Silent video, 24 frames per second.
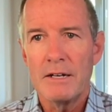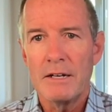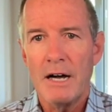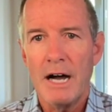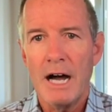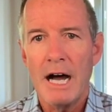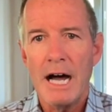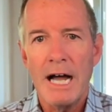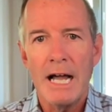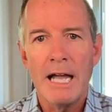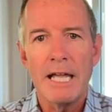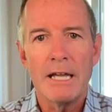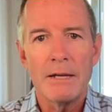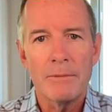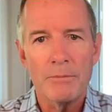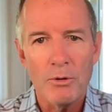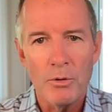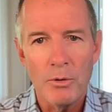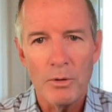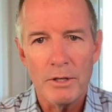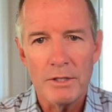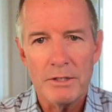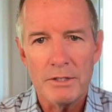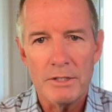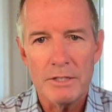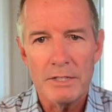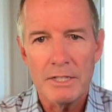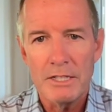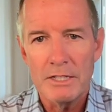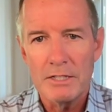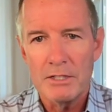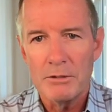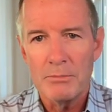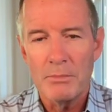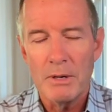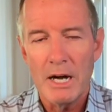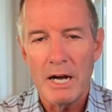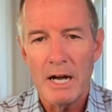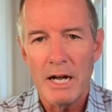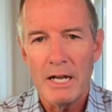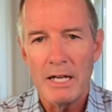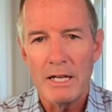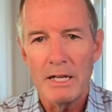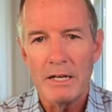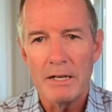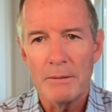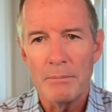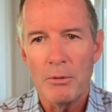I am going to need to
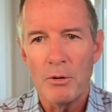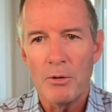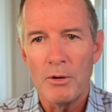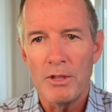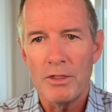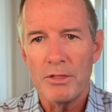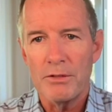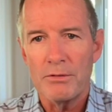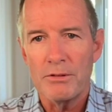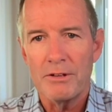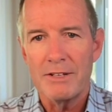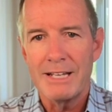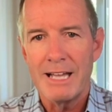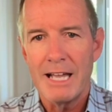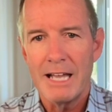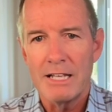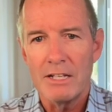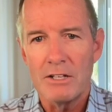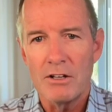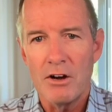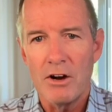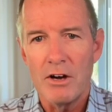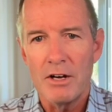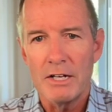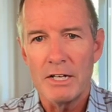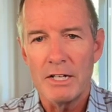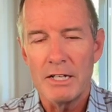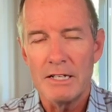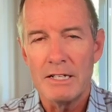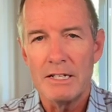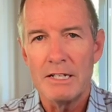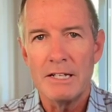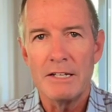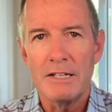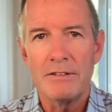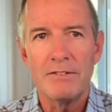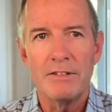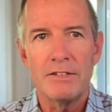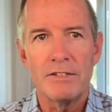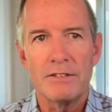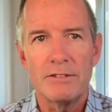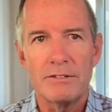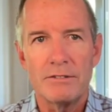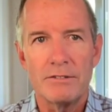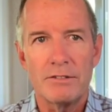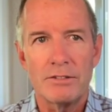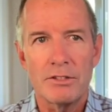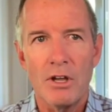buy a 0.38 garnet, and even
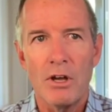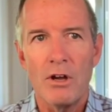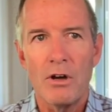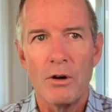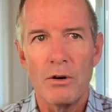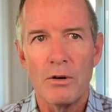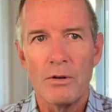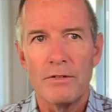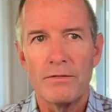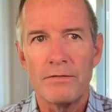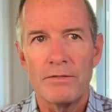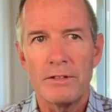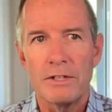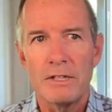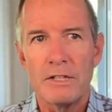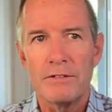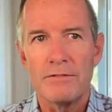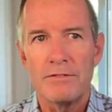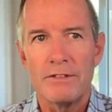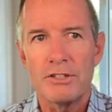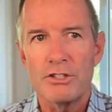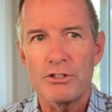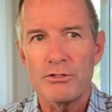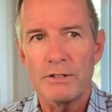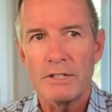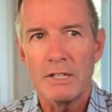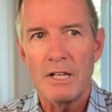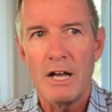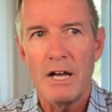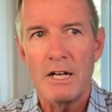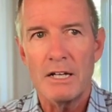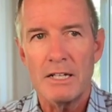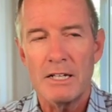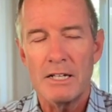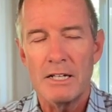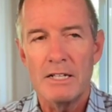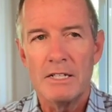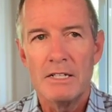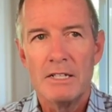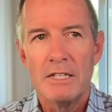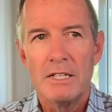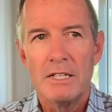so, if you live in Sri Lanka,